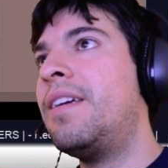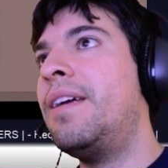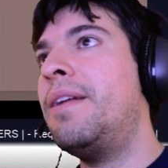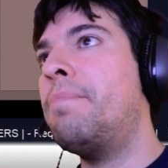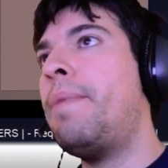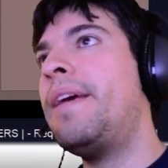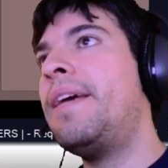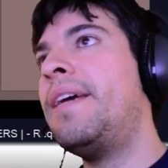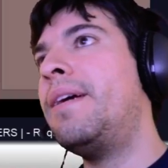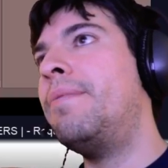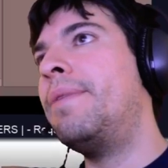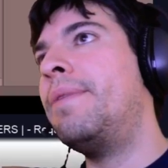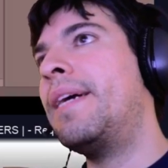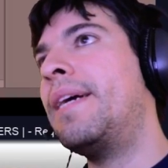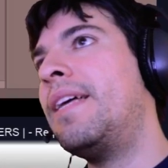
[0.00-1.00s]
and bam,
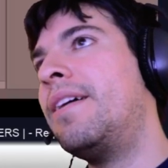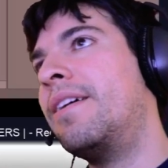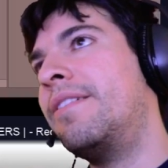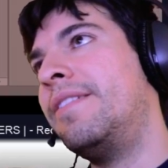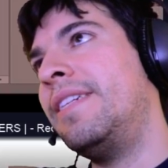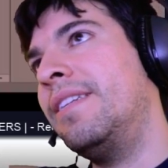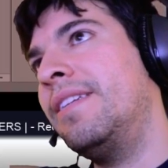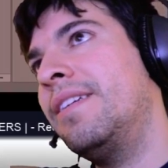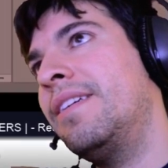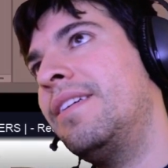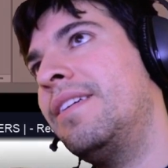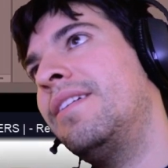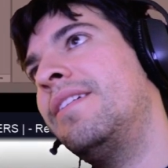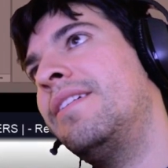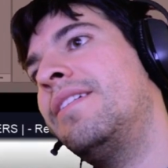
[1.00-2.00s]
we got our green.
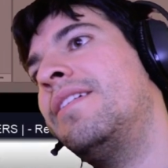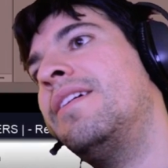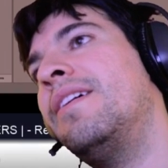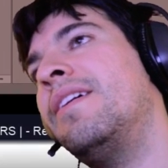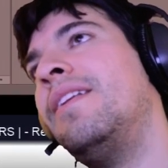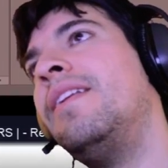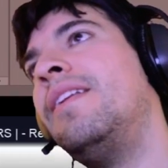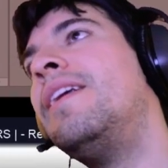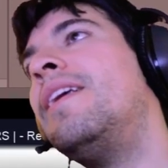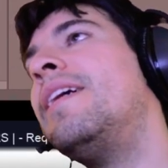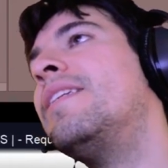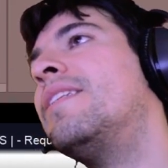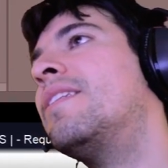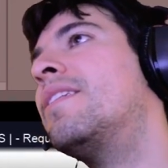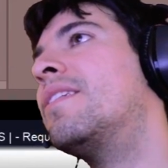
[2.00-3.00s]

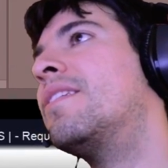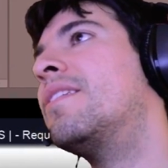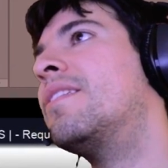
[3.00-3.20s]
Nice.